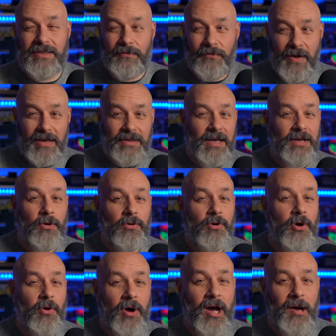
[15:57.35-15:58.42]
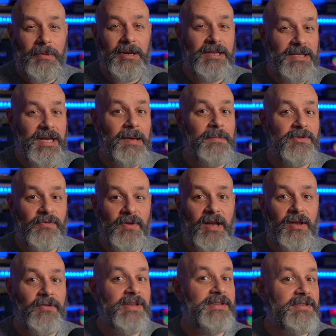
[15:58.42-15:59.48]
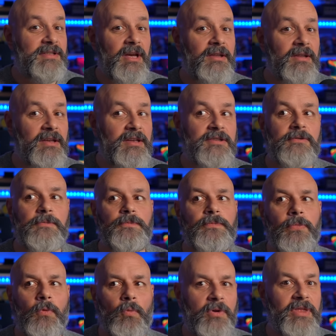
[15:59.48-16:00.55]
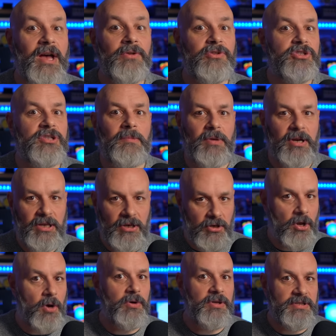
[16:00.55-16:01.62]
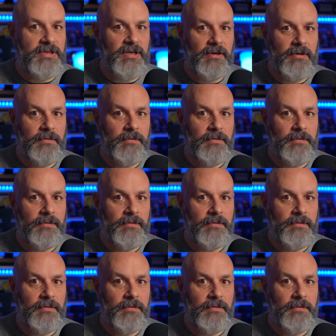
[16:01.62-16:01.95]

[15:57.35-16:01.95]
In fact, I don't know how many times Valve has done this without somebody noticing.